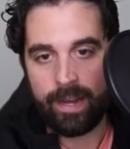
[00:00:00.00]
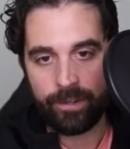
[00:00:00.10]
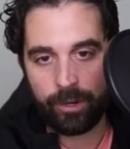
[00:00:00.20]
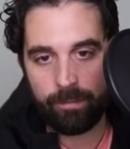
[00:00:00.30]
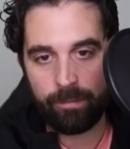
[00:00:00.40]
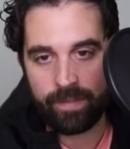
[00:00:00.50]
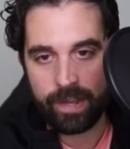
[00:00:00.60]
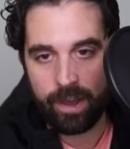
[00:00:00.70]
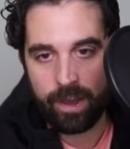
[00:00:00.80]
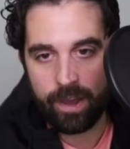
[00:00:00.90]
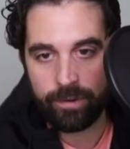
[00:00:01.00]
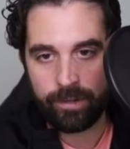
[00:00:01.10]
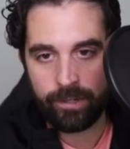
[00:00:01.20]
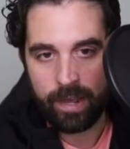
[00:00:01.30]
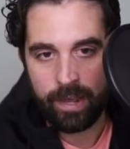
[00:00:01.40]
in terms of the
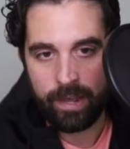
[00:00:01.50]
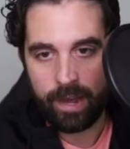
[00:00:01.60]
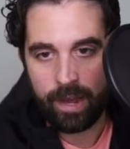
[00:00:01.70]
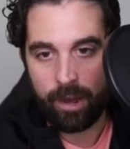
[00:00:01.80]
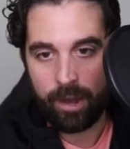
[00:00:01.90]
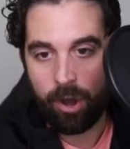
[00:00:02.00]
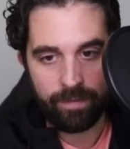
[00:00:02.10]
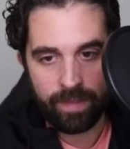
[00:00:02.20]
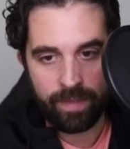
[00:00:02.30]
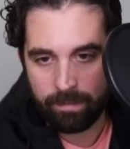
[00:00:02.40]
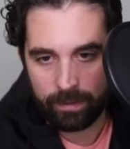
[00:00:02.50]
owners, all of them